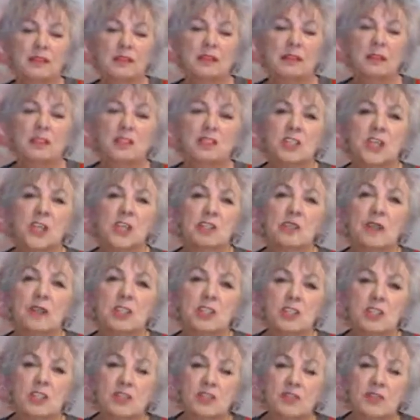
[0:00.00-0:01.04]
the
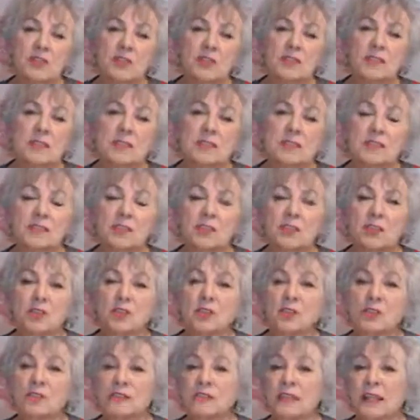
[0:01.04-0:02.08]
generations of the
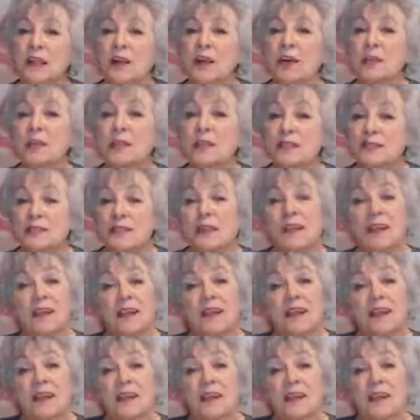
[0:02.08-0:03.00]
60-year-olds now, it's like